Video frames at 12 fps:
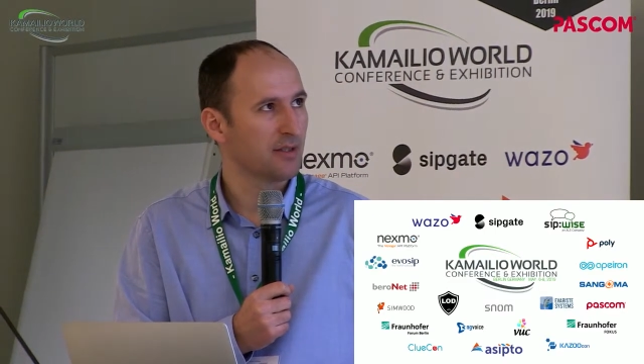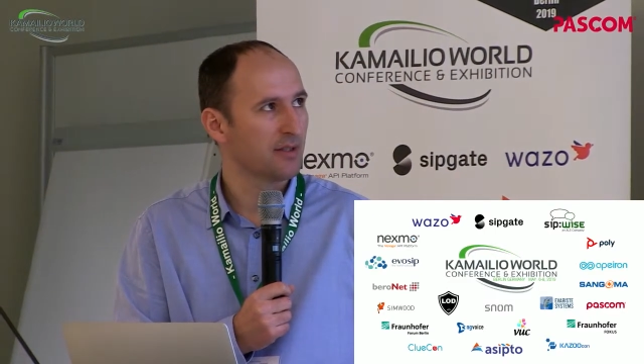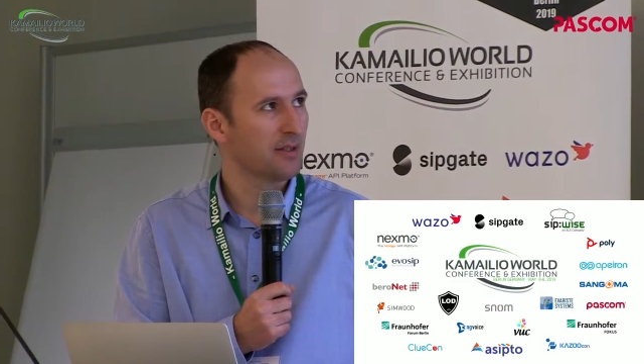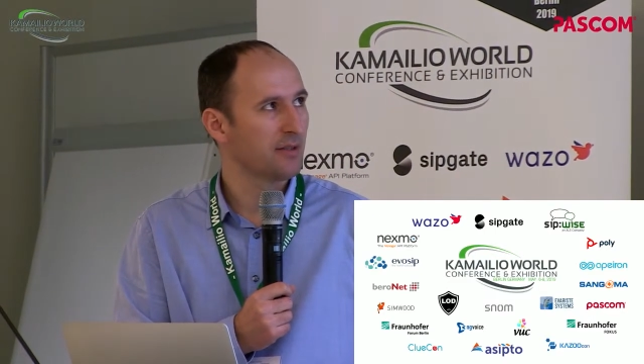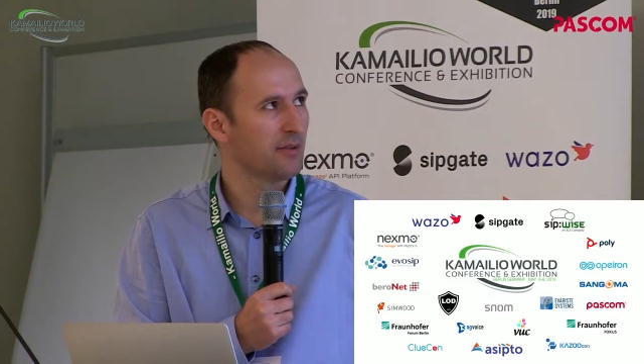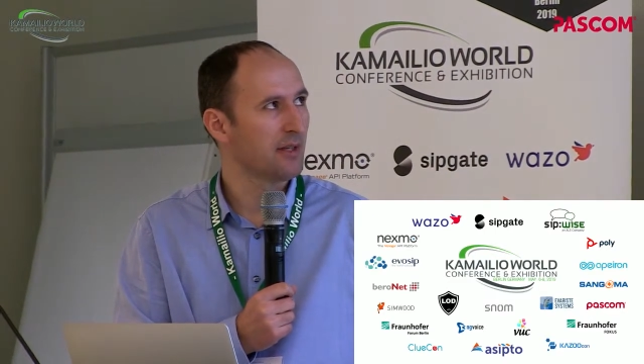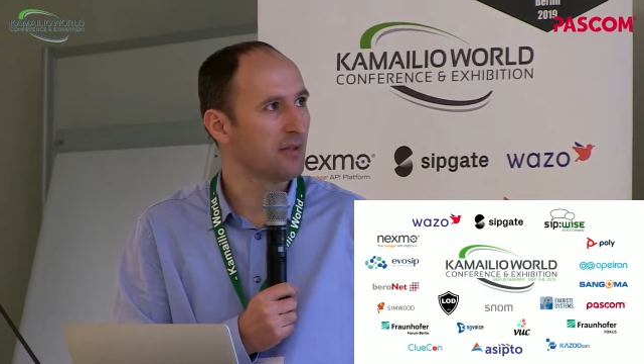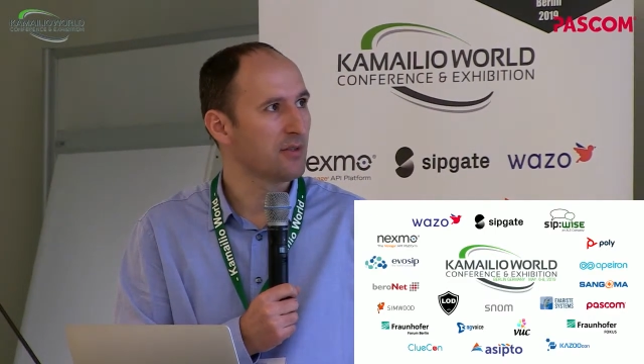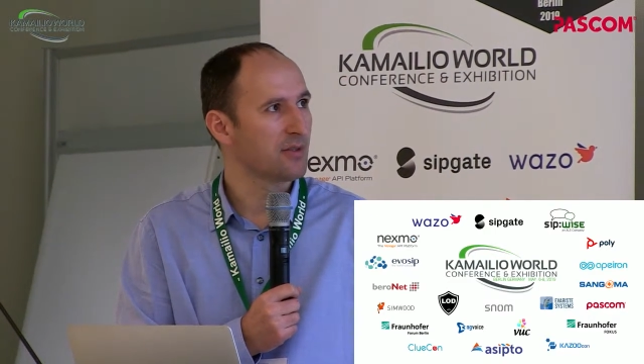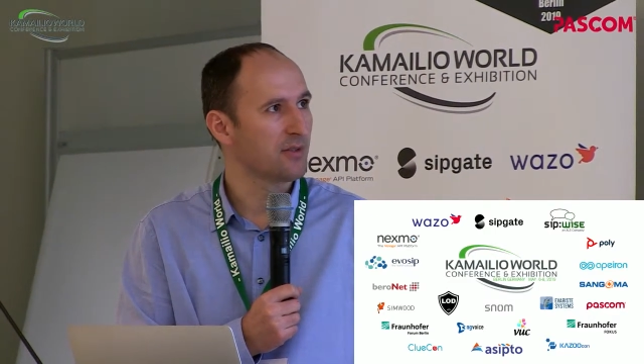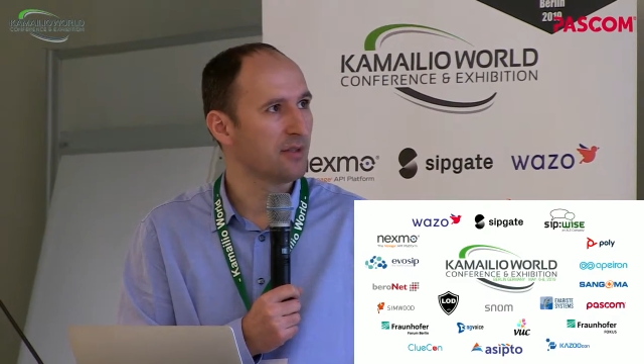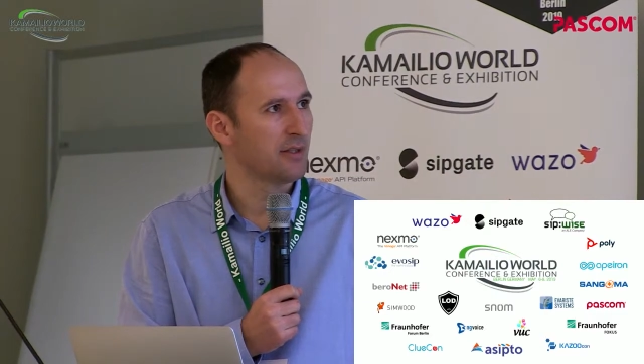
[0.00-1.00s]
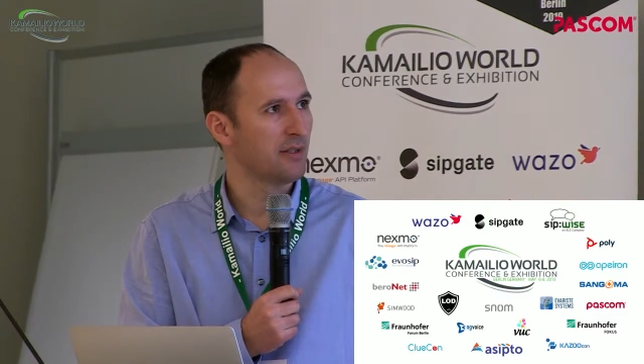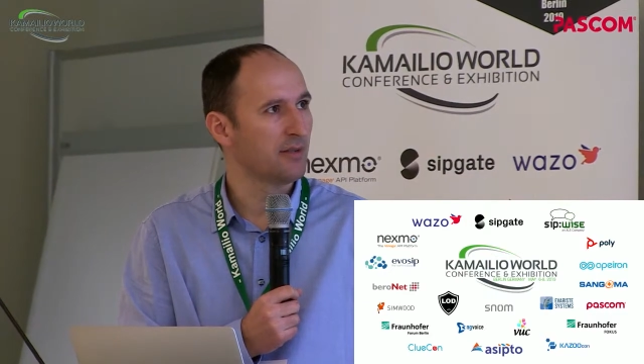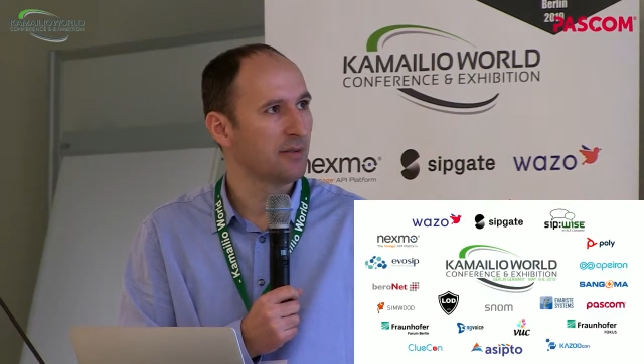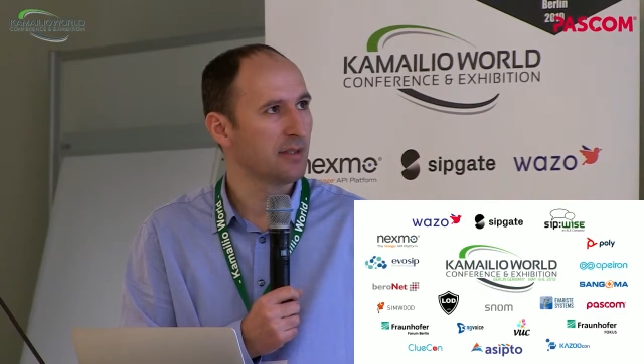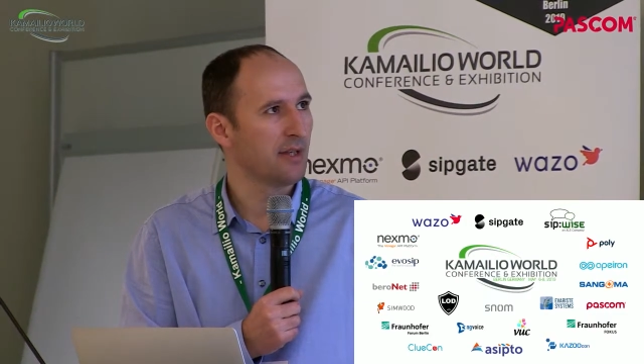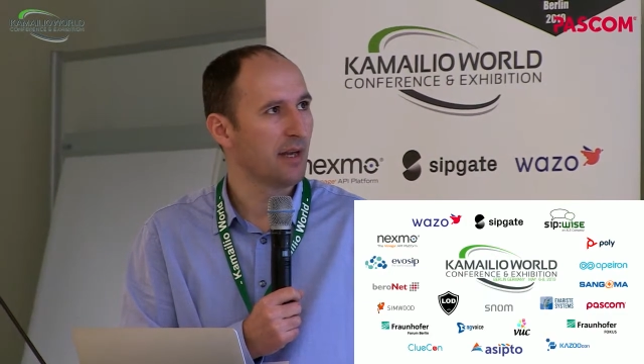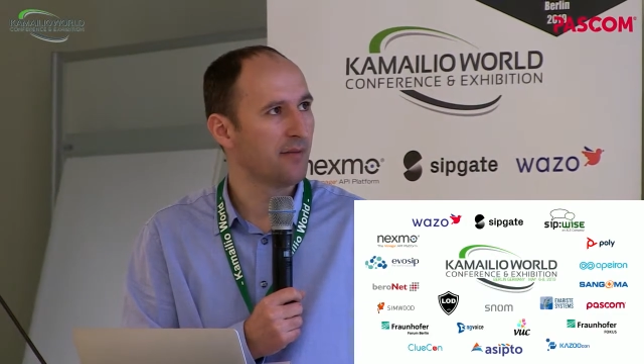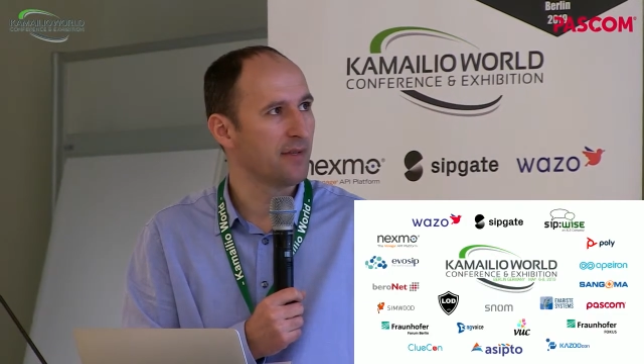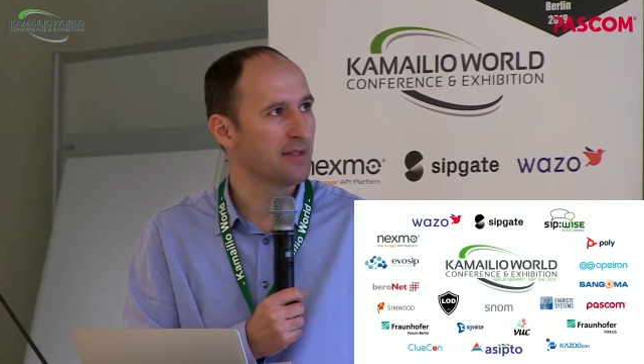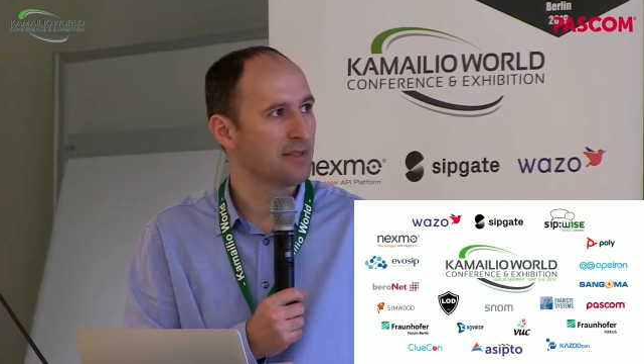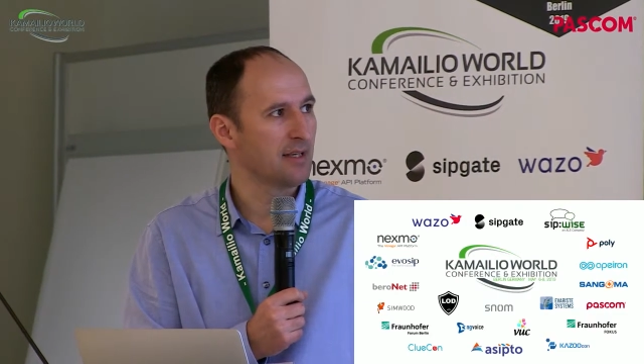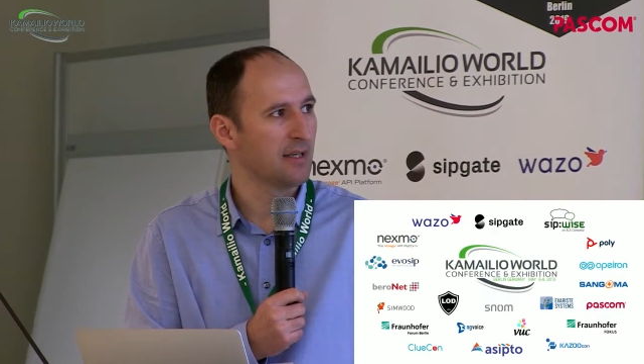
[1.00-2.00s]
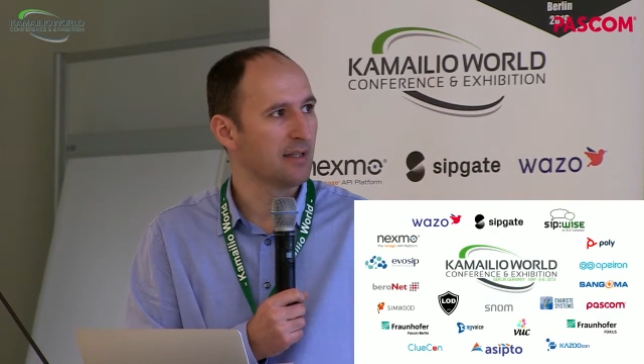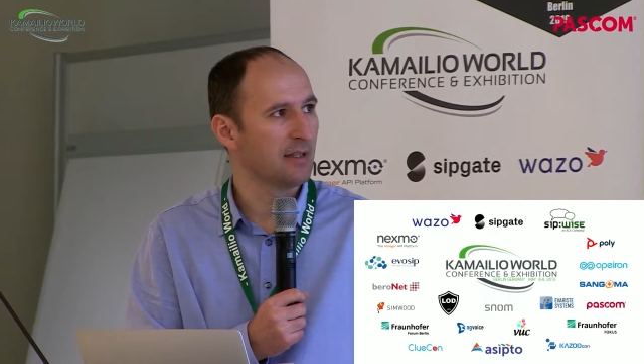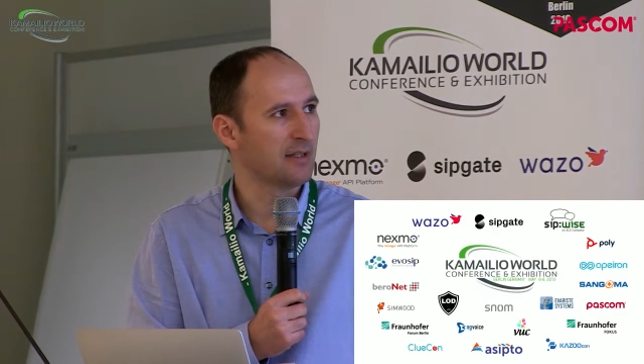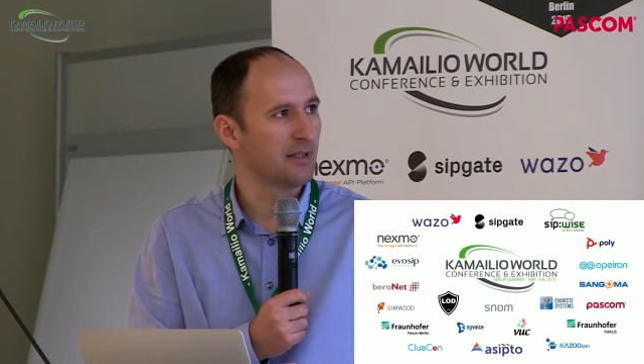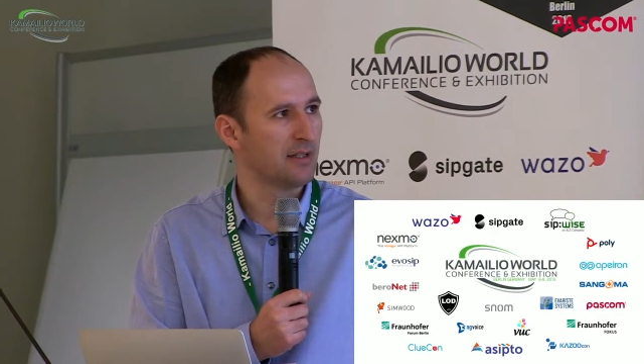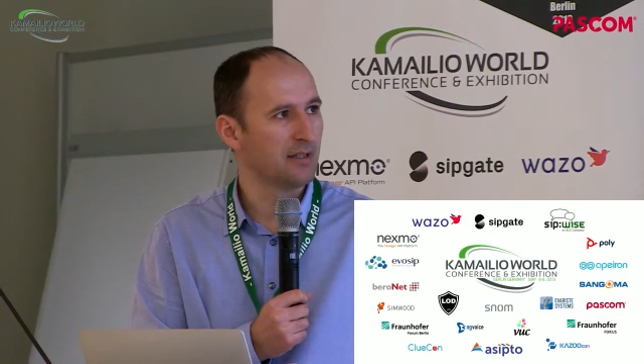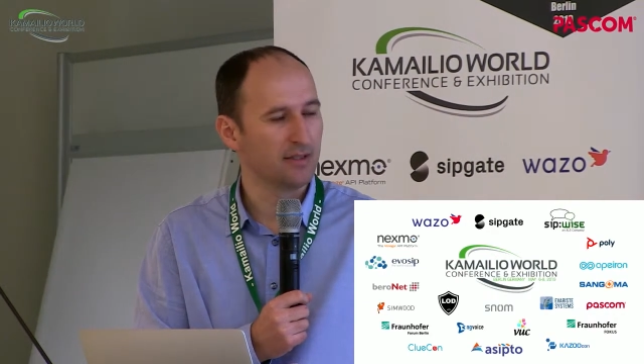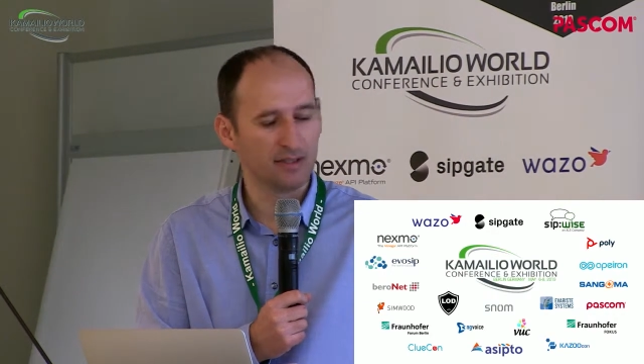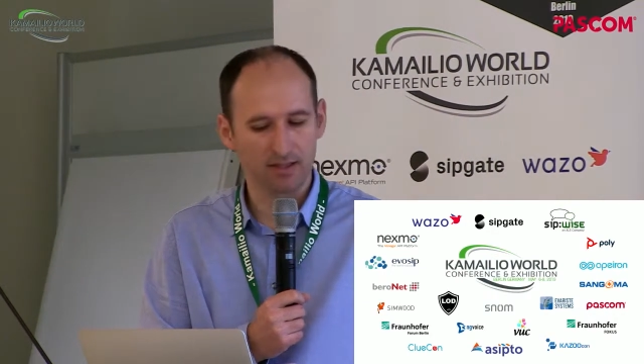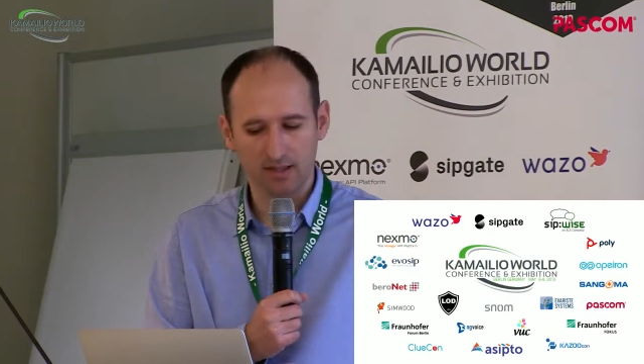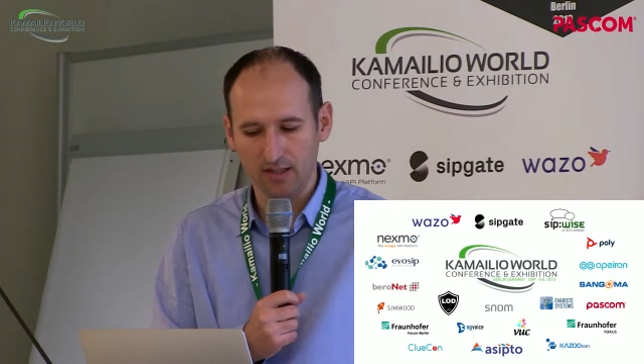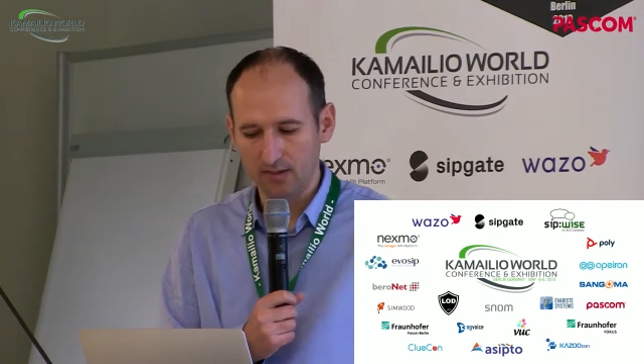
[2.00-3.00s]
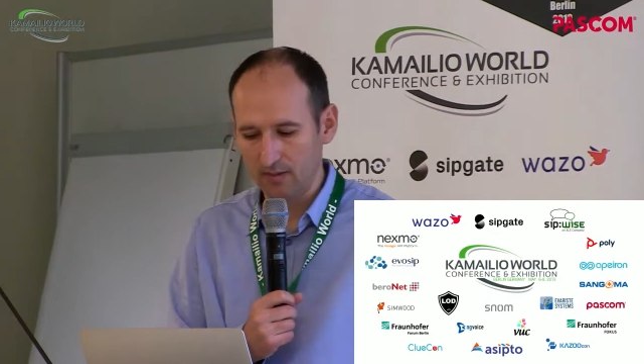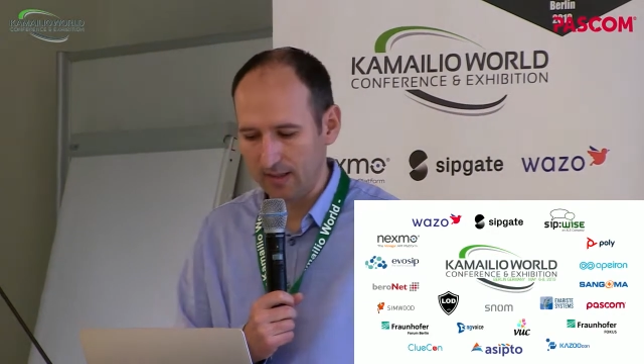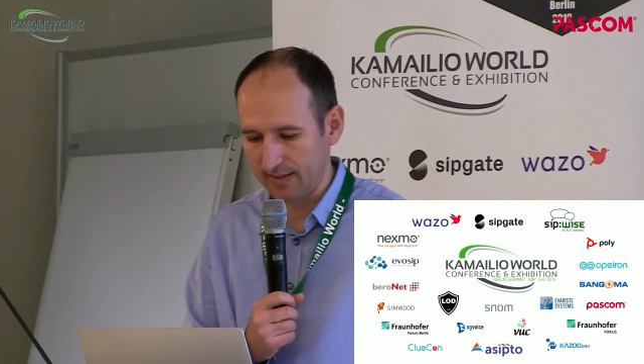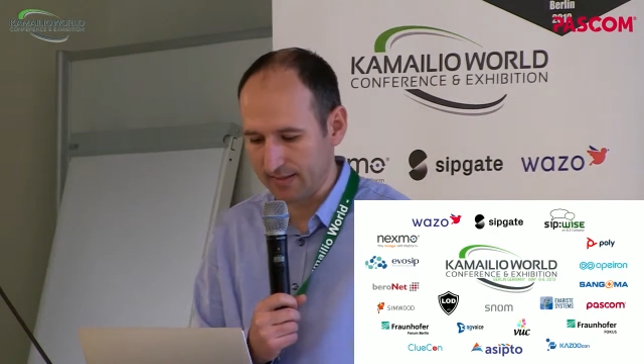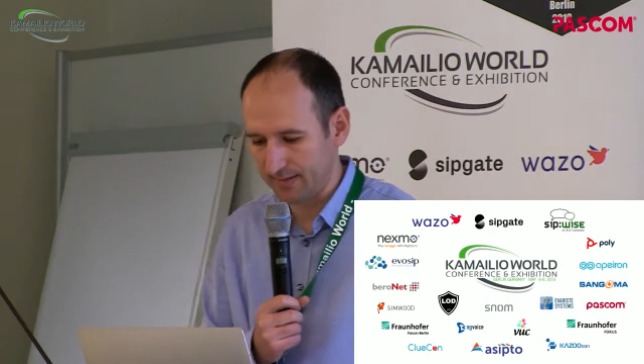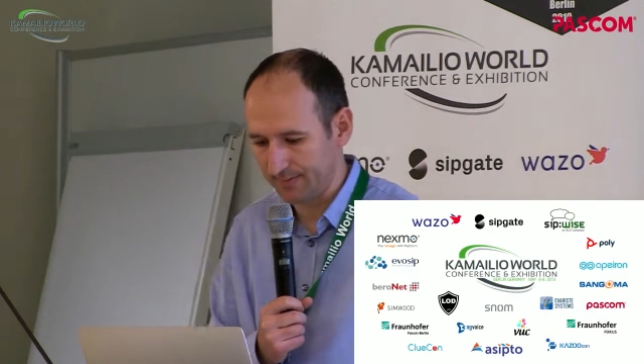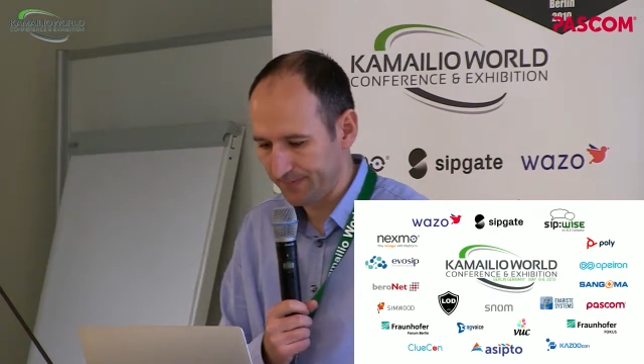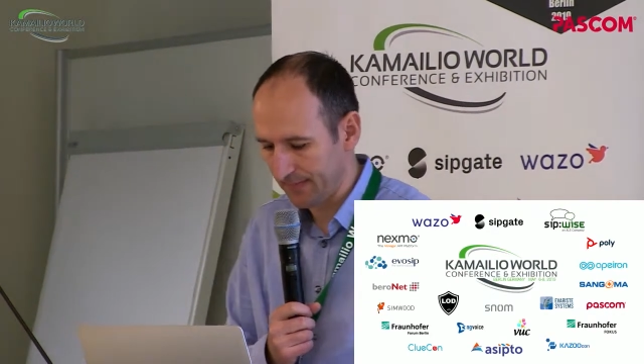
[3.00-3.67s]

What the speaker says: they run also their own events in the US.